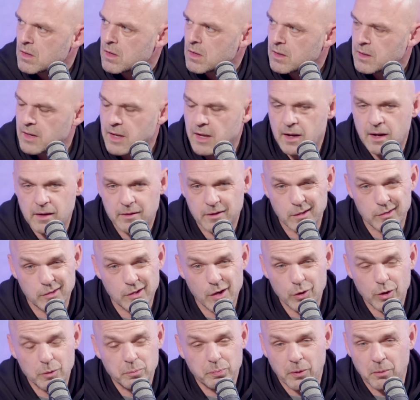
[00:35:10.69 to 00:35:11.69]
Yeah, the, the
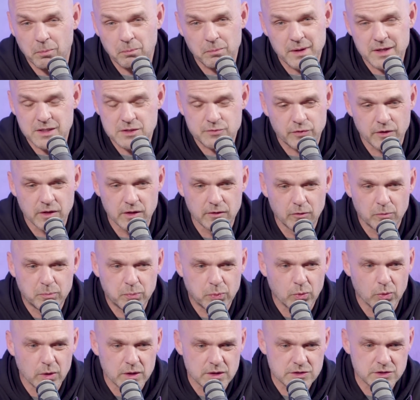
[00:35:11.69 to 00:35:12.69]
only problem is for
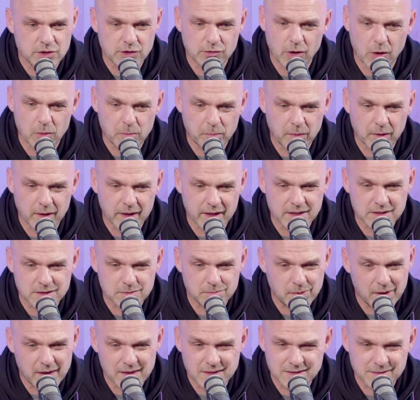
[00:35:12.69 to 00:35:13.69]
Liverpool is the Europa League is,
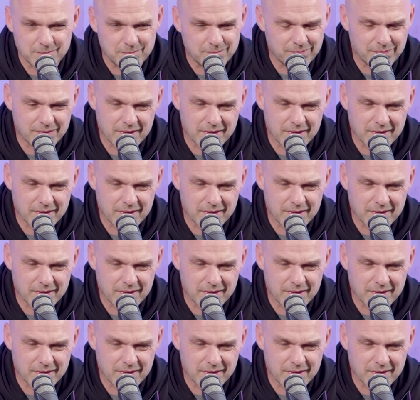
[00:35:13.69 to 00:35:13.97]
is